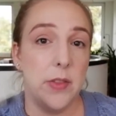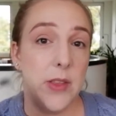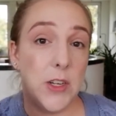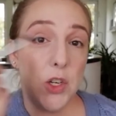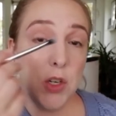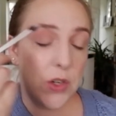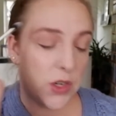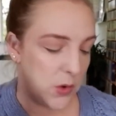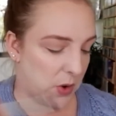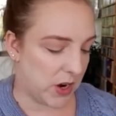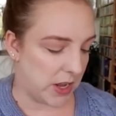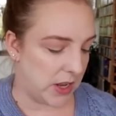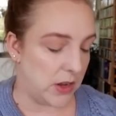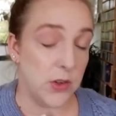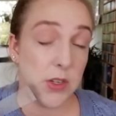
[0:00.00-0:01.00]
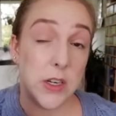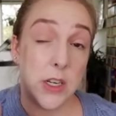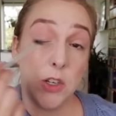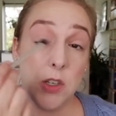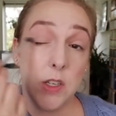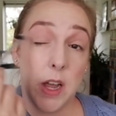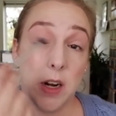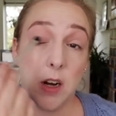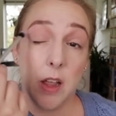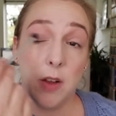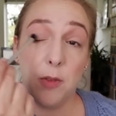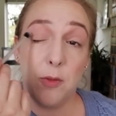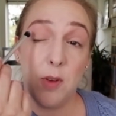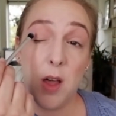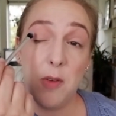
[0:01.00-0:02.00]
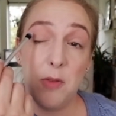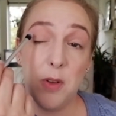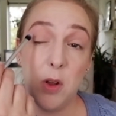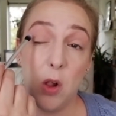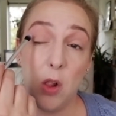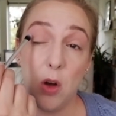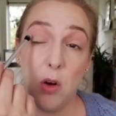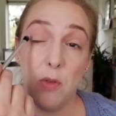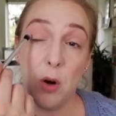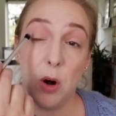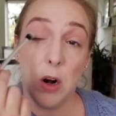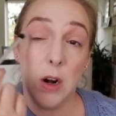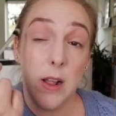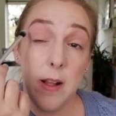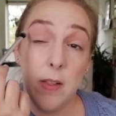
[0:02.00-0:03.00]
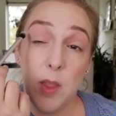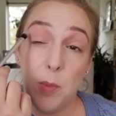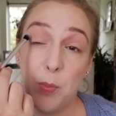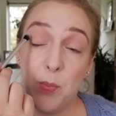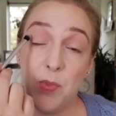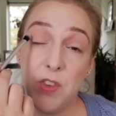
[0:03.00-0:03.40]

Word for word: That's usually what I use and I just kind of like fluff it all over, then